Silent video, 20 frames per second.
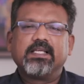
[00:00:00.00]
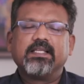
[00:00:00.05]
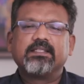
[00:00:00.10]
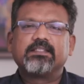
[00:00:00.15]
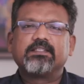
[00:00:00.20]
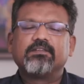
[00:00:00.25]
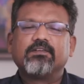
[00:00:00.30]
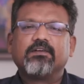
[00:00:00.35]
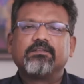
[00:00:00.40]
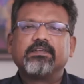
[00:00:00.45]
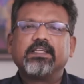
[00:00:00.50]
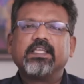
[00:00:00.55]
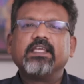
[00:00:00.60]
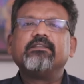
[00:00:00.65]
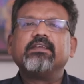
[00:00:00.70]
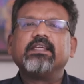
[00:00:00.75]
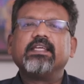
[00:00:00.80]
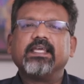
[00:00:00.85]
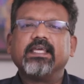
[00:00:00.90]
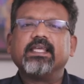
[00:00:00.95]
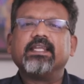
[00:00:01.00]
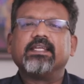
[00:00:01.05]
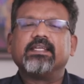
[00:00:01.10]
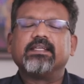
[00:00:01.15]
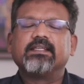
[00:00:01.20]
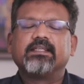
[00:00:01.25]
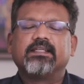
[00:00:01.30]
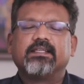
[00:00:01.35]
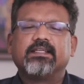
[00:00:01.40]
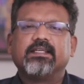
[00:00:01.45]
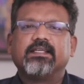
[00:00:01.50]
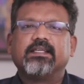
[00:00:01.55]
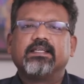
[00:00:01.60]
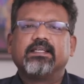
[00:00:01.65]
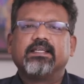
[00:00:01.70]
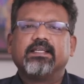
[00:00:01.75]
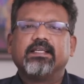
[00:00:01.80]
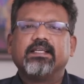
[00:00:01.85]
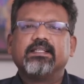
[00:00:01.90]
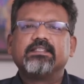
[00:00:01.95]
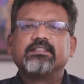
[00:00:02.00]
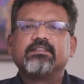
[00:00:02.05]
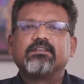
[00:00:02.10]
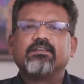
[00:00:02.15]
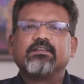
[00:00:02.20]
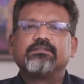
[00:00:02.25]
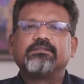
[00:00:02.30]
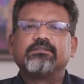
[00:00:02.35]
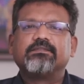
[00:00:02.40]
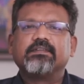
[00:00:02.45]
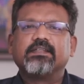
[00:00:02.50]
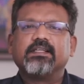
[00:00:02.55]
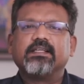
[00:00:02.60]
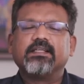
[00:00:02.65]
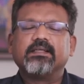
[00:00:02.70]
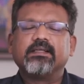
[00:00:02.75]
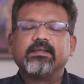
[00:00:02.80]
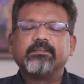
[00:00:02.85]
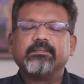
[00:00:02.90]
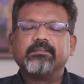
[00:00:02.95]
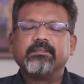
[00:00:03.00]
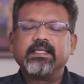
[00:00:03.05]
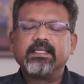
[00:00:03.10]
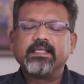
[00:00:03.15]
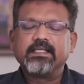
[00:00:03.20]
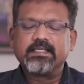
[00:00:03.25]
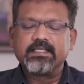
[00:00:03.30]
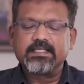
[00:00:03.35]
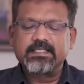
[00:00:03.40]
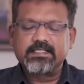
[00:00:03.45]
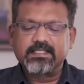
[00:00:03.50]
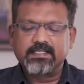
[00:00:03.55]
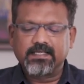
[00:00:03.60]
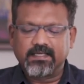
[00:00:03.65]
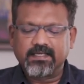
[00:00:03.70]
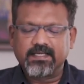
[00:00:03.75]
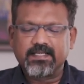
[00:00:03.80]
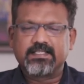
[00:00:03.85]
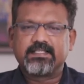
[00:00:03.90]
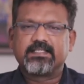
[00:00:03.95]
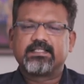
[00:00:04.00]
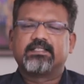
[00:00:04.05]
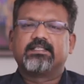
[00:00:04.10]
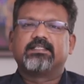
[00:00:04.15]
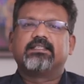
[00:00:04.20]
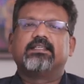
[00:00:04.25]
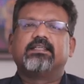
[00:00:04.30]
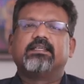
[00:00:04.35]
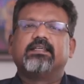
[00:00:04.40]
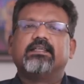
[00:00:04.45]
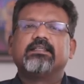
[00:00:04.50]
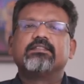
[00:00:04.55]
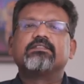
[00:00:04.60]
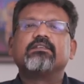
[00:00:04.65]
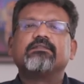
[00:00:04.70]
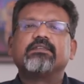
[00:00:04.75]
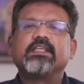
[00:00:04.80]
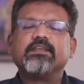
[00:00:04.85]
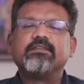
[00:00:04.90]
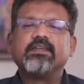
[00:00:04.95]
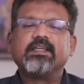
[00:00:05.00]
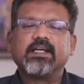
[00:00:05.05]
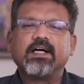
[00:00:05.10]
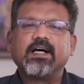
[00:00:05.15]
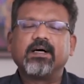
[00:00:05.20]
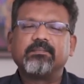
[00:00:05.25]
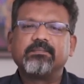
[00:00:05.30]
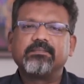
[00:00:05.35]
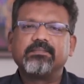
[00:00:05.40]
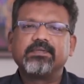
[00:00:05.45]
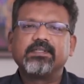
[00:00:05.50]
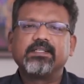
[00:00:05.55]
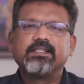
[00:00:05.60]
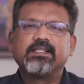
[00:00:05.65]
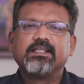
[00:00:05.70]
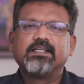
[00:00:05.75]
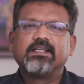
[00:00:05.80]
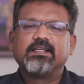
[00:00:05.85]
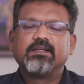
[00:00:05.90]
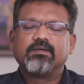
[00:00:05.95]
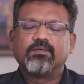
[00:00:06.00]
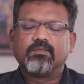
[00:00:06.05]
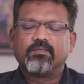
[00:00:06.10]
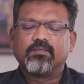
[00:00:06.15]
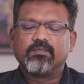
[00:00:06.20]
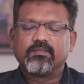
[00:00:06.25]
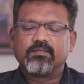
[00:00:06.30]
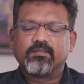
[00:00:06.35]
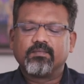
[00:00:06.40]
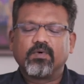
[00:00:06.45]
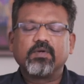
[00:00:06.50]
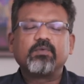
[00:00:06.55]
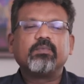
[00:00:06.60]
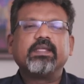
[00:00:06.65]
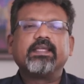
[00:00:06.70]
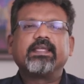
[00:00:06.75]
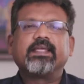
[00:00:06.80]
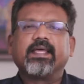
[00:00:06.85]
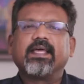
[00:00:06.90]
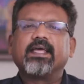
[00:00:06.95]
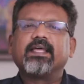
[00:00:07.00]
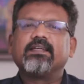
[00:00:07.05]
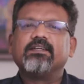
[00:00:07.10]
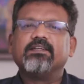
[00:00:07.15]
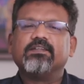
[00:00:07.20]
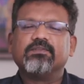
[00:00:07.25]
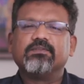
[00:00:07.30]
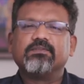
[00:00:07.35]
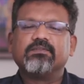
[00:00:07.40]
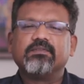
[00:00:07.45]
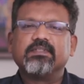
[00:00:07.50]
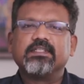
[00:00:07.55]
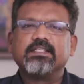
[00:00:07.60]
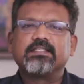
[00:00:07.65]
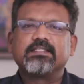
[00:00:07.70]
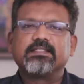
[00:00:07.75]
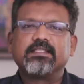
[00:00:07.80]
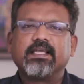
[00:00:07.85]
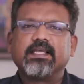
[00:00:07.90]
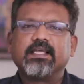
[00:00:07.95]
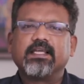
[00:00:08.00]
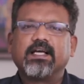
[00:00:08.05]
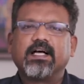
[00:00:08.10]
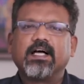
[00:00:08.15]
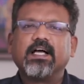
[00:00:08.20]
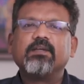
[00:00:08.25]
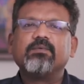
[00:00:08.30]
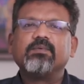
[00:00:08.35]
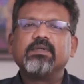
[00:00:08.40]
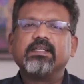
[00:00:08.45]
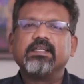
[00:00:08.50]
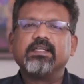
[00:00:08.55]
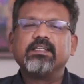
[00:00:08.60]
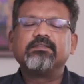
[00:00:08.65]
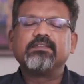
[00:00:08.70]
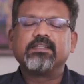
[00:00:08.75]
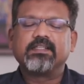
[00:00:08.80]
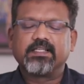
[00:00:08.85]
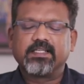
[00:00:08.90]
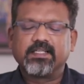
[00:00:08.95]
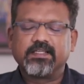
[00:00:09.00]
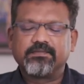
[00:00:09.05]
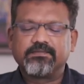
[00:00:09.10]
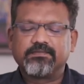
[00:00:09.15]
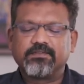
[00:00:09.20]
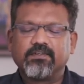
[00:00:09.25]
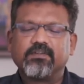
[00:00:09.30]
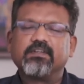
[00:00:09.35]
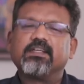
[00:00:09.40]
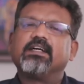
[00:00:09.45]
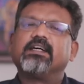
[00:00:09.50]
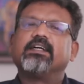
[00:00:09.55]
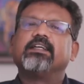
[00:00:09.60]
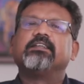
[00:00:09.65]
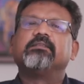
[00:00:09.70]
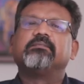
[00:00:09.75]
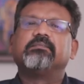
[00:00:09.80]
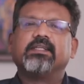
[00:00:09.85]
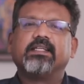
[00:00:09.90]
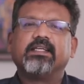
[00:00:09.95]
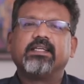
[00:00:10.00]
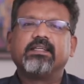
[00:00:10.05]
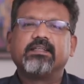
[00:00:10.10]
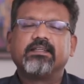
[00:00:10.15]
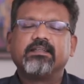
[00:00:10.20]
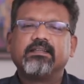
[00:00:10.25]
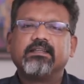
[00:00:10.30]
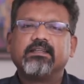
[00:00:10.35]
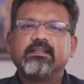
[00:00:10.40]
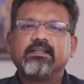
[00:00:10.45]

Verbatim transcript: Instead of giving in, instead of being discouraged, instead of giving up, what we can do is say, I will live a life on a higher plane.